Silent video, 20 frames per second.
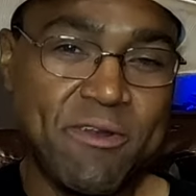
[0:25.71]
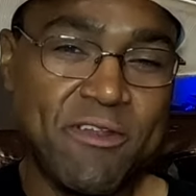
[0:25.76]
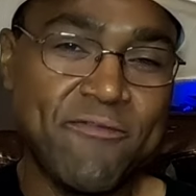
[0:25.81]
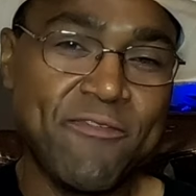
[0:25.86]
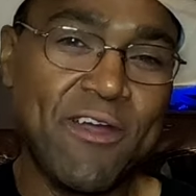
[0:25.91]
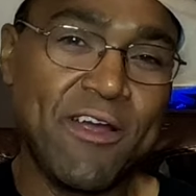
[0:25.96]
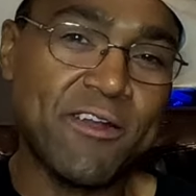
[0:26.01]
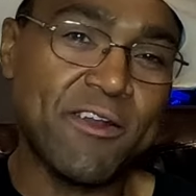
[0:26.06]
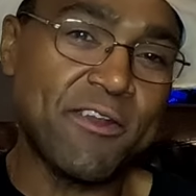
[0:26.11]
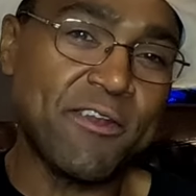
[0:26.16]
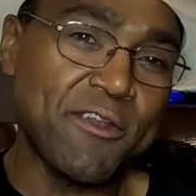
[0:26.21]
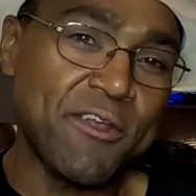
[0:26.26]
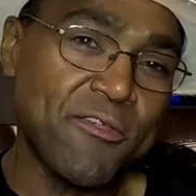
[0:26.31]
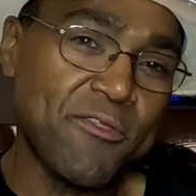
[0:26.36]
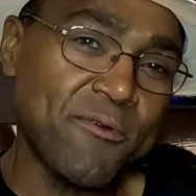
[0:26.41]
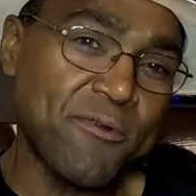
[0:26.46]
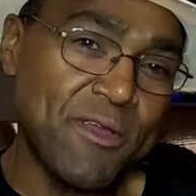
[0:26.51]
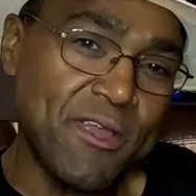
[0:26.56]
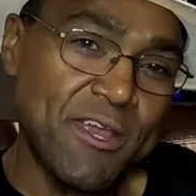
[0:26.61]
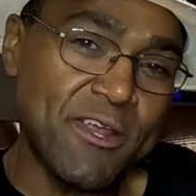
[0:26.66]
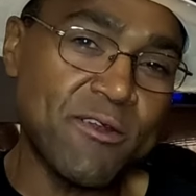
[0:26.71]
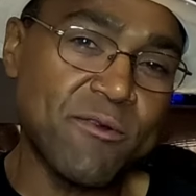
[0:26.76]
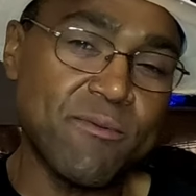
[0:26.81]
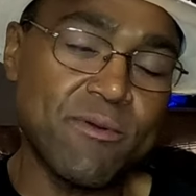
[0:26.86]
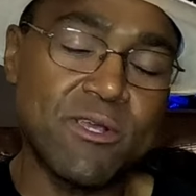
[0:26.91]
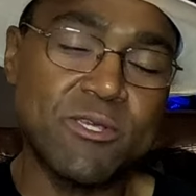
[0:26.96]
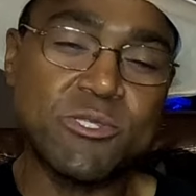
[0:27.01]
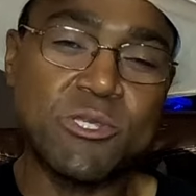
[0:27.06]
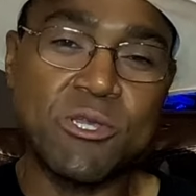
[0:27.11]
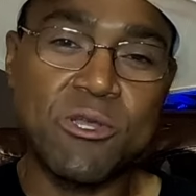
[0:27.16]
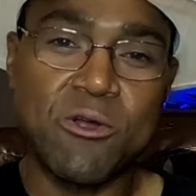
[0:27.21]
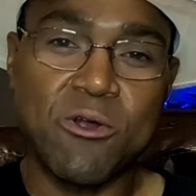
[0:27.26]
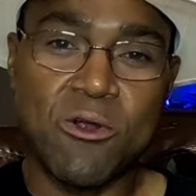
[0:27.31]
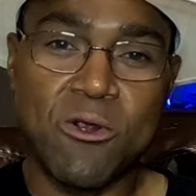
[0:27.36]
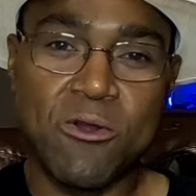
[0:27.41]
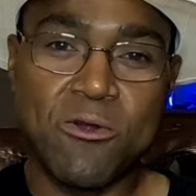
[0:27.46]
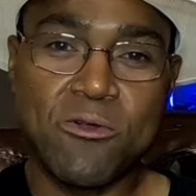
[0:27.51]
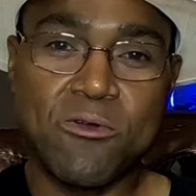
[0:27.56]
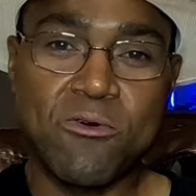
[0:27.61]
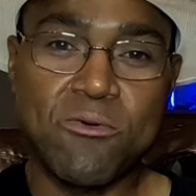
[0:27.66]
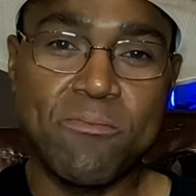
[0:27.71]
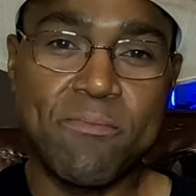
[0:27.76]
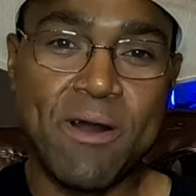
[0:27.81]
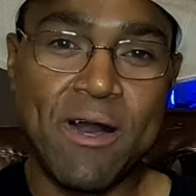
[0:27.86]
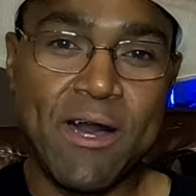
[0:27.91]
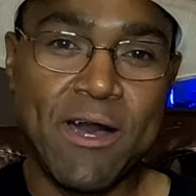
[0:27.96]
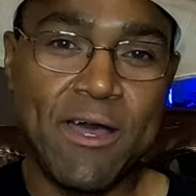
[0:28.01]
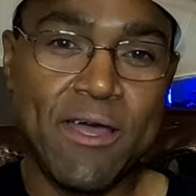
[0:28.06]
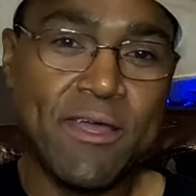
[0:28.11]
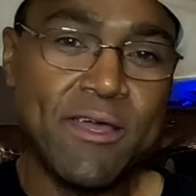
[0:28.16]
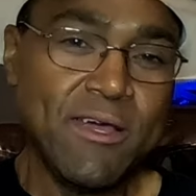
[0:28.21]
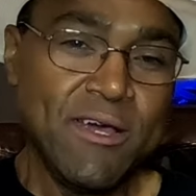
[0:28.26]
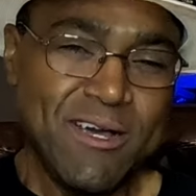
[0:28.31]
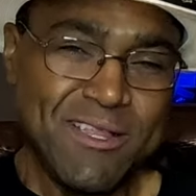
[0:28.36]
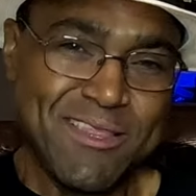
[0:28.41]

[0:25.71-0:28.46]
but I found another interesting article by